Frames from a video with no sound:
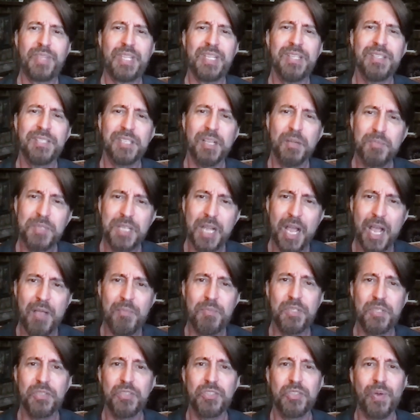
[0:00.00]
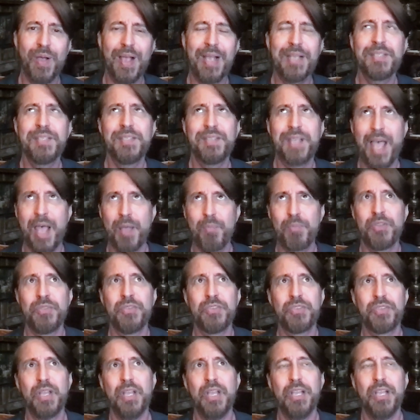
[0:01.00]
Sometimes, so as this
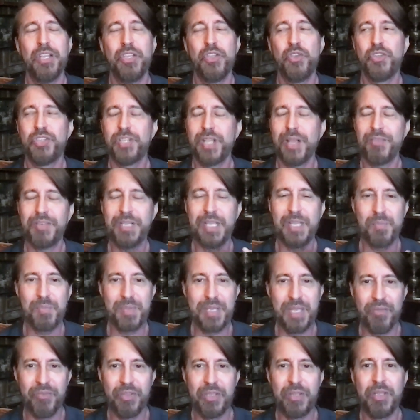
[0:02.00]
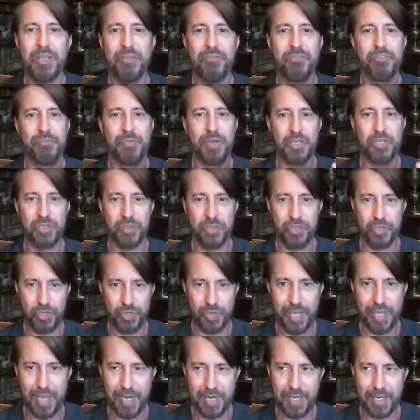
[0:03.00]
happens, you just have to keep giving the information that
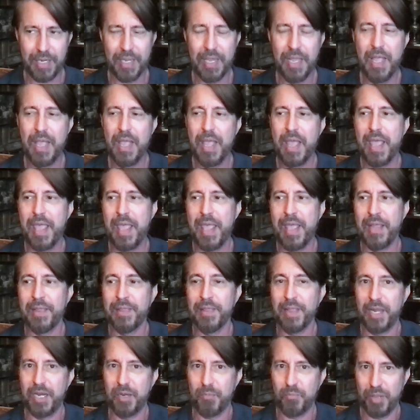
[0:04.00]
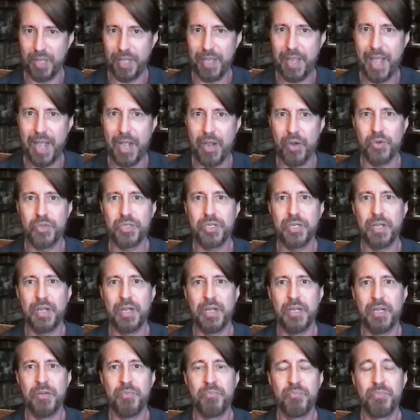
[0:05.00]
you're getting and let it play out.
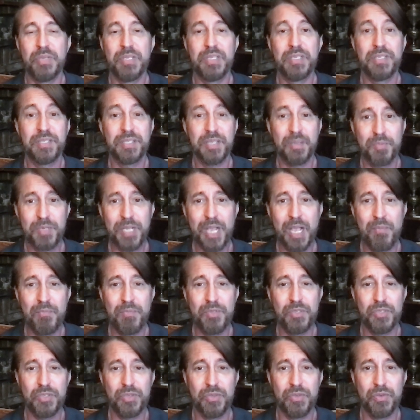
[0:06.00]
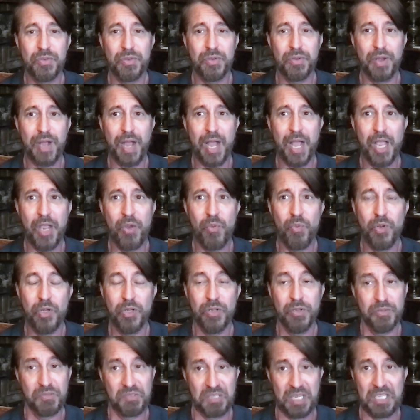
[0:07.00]
Um, sometimes I
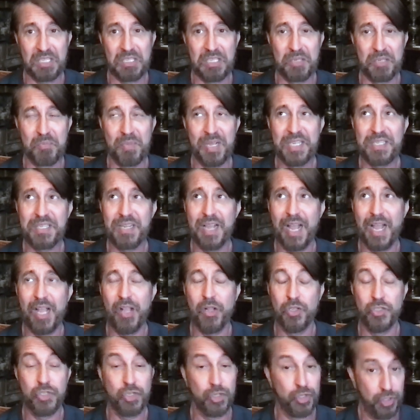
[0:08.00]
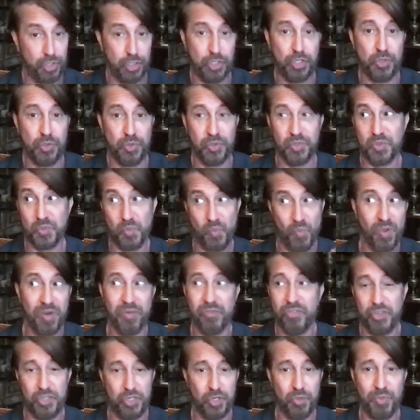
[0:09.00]
will, I'll admit, I'll just choose one
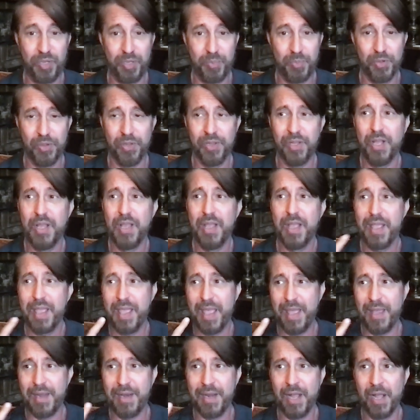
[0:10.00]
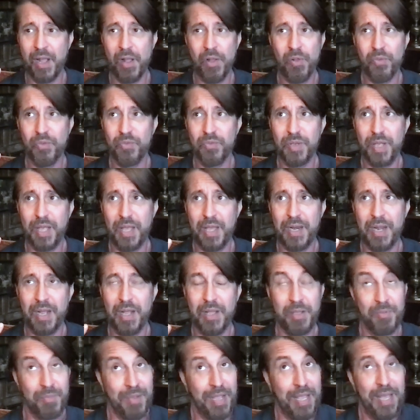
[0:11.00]
of the two people and I'll, and
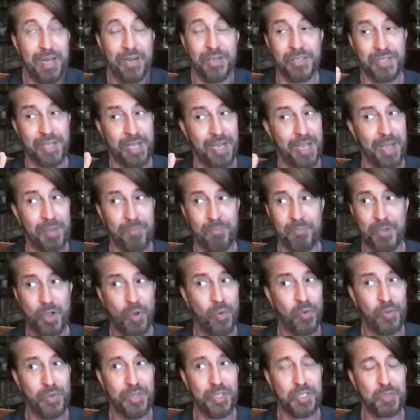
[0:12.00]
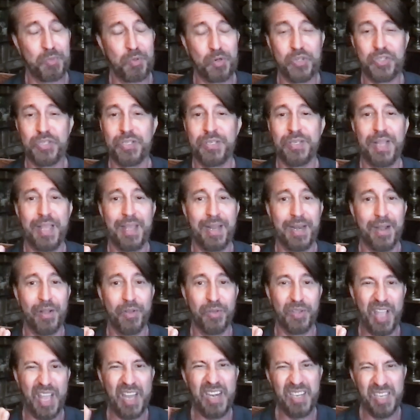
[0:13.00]
I'll, in my head, I'll say, I'm going with this person and
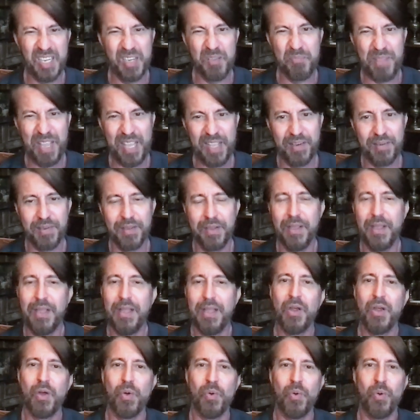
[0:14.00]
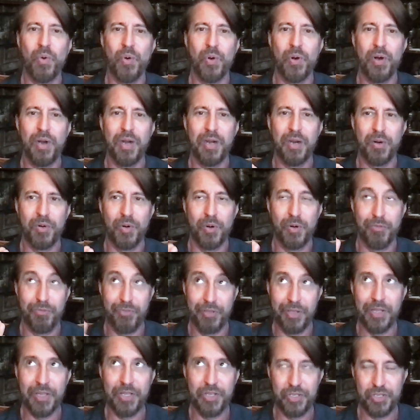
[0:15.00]
I'll kind of demand or, or, or
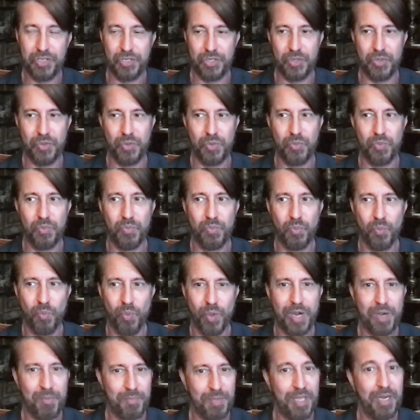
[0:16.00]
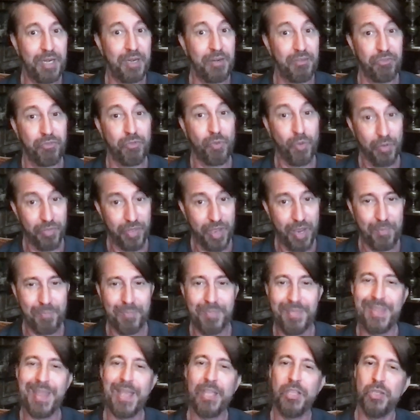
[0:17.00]
feel into what I'm getting for
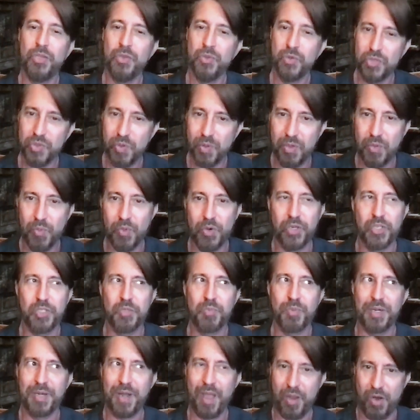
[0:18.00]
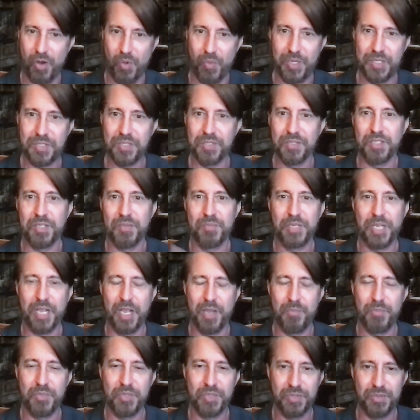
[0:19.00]
them. That usually works, but not always.
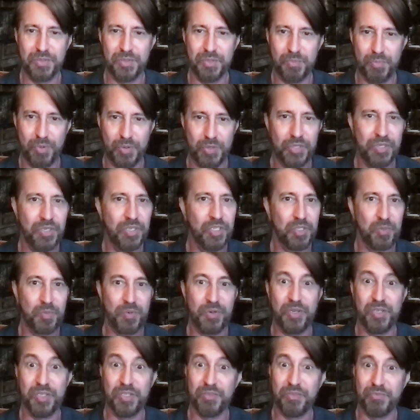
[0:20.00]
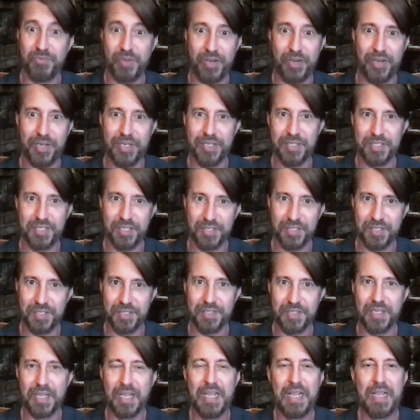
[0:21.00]
Sometimes the person in spirit is very
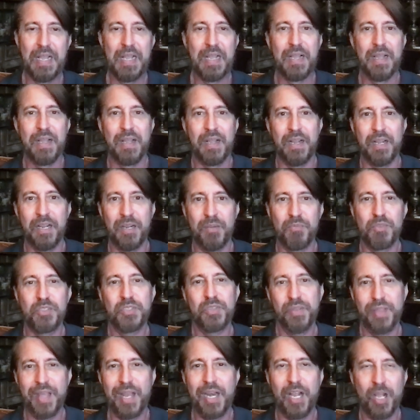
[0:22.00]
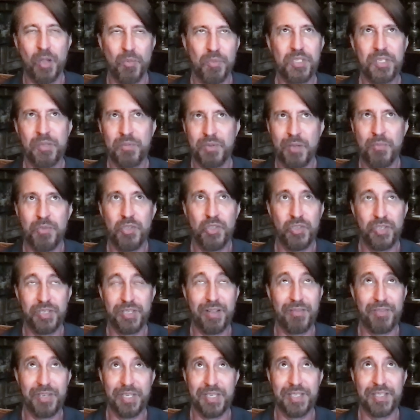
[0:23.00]
insistent. Um, so that helps. Sometimes you just
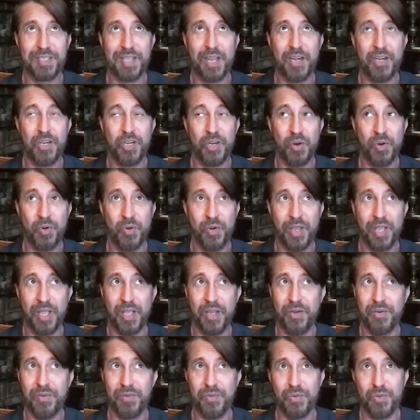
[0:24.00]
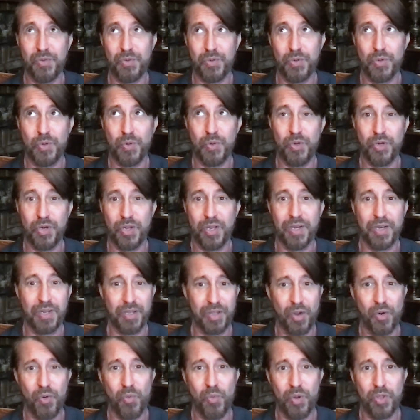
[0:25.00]
have to decide in your own head who you're going to
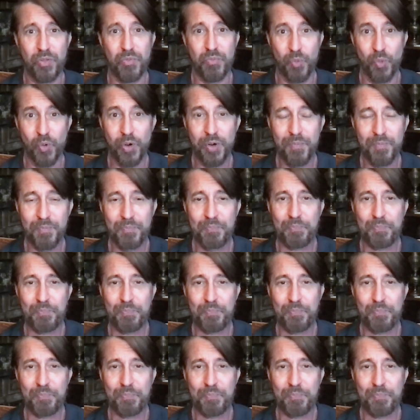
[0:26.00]
go with more.